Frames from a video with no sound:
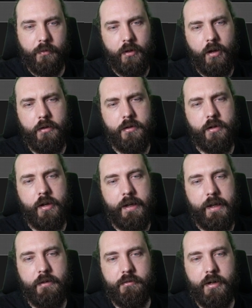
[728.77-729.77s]
You get
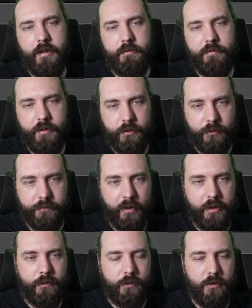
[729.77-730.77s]
hit rate for
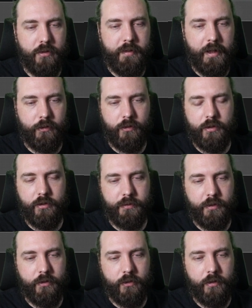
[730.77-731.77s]
fighters and corvettes on this
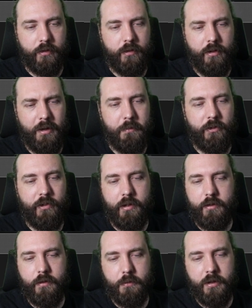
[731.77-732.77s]
version. Did I miss out on
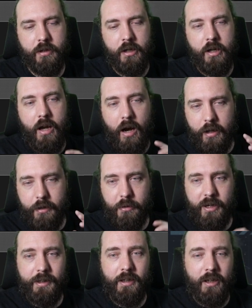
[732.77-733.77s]
the other one? Either
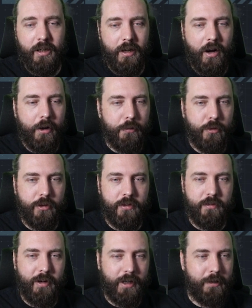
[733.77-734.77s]
way, I
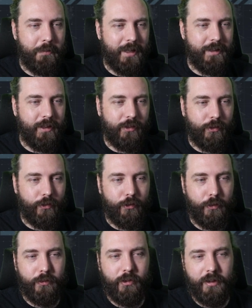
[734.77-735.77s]
wouldn't recommend this
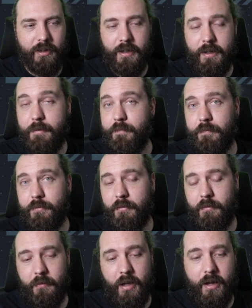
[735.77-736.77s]
shooting
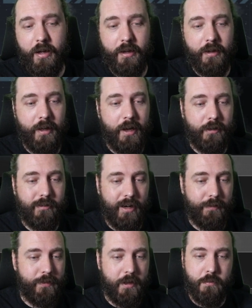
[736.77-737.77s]

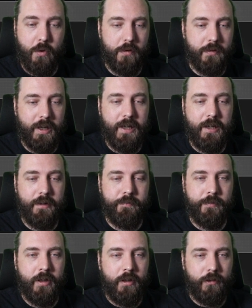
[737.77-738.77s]
aircraft. They won't hit.
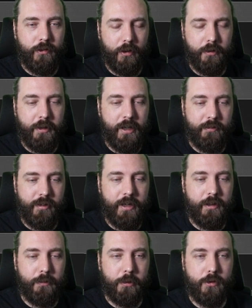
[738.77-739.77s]
So hit
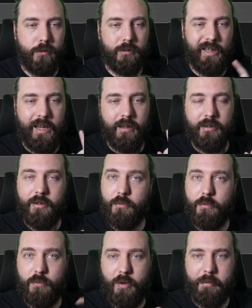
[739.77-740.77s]
rate, double cooldown,
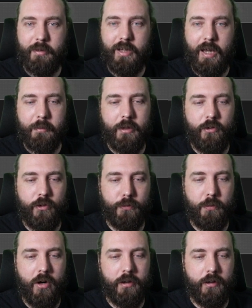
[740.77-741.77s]
weapon damage is
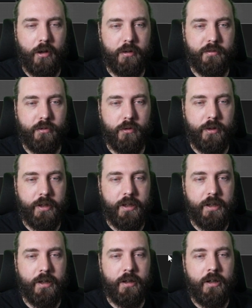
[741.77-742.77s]
what I'd go for
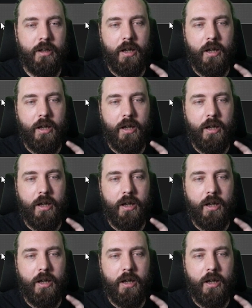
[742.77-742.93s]
here.